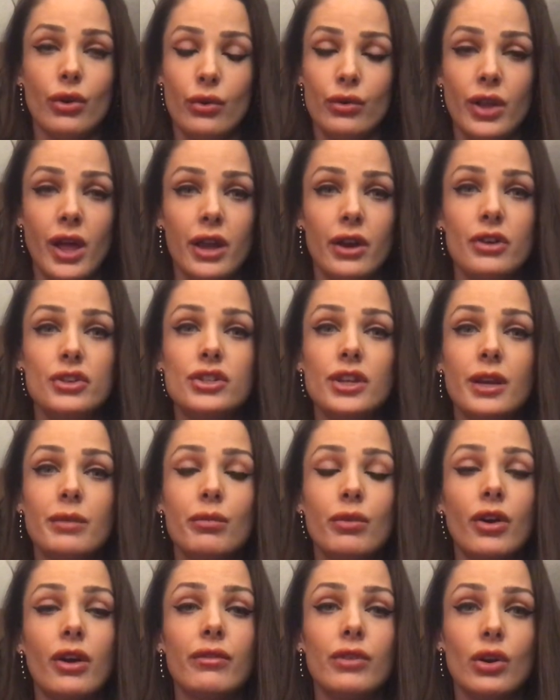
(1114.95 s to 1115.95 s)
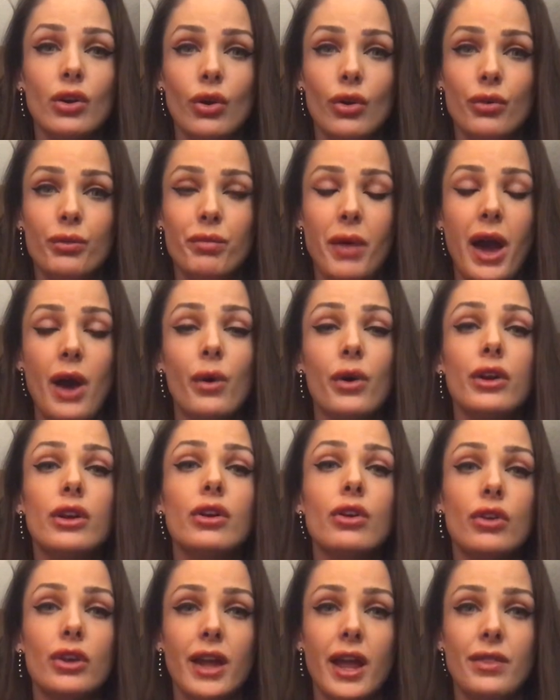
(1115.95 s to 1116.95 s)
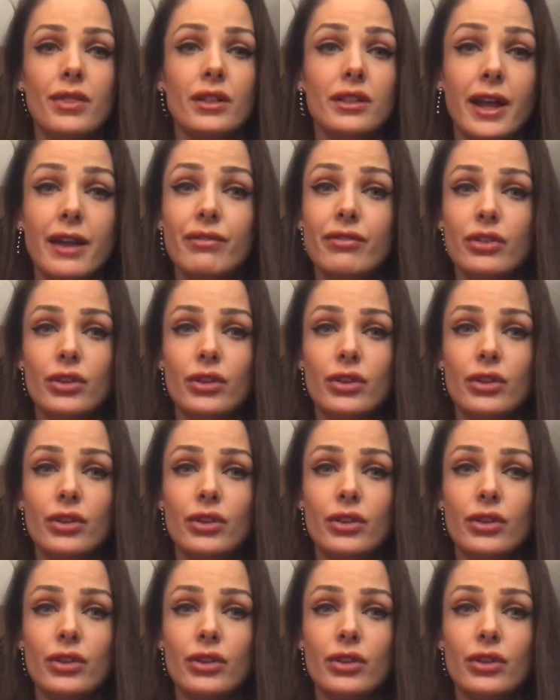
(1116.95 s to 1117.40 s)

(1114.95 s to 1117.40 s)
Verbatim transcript: own energy and more of your own power to create the life